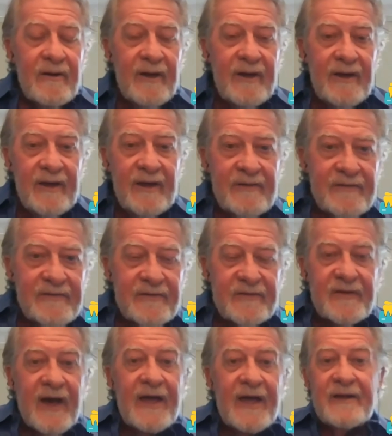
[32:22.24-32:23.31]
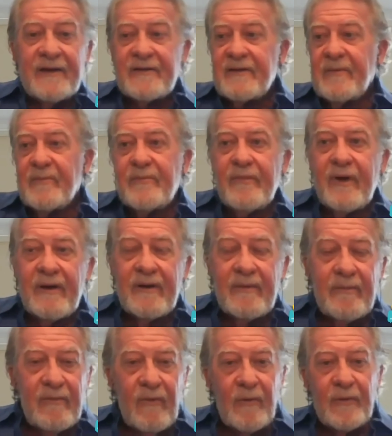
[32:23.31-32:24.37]
in society,
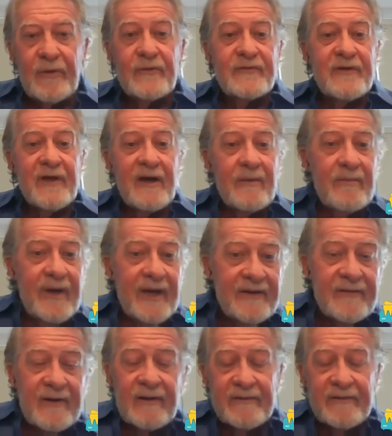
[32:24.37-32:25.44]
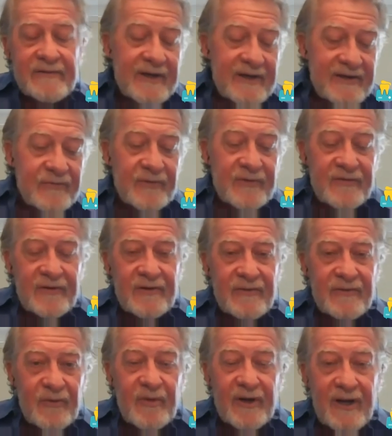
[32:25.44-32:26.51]
when we used to have bank tellers, I guess we still
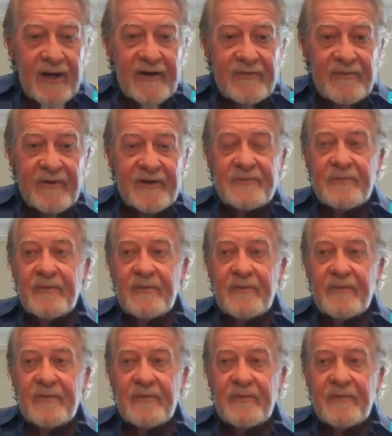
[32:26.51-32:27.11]
do, but not as much,